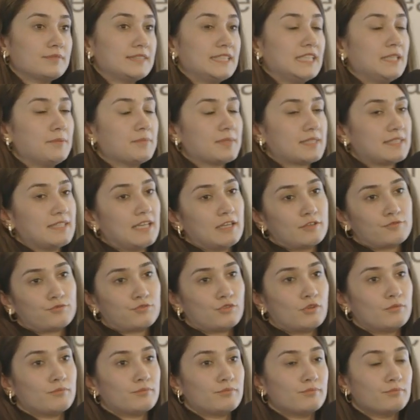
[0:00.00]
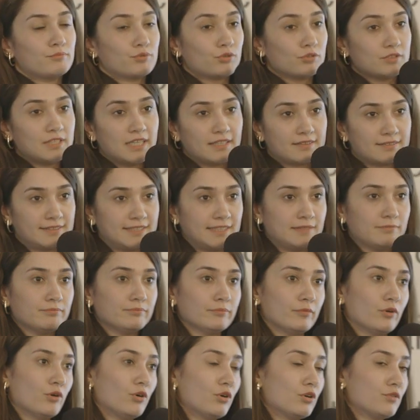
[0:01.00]
teams, like from product
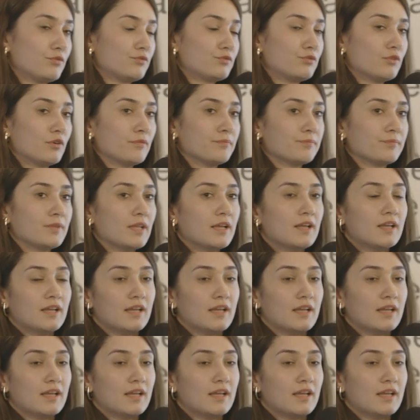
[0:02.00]
team or for